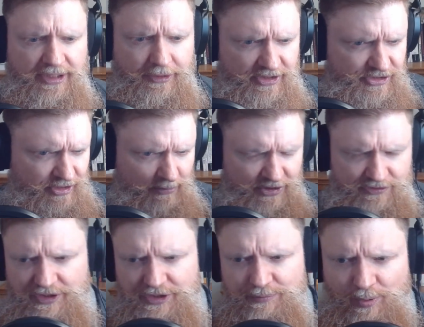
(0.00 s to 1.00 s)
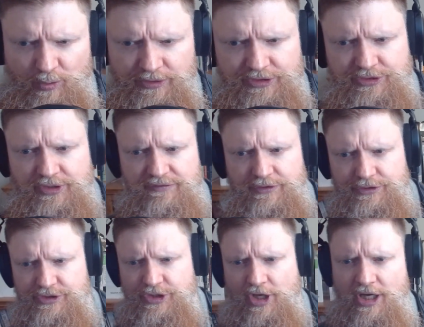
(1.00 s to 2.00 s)
I know that's something that's very important to you. I've heard
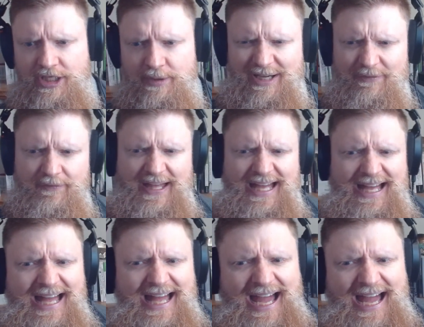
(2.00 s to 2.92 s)
you talk about that.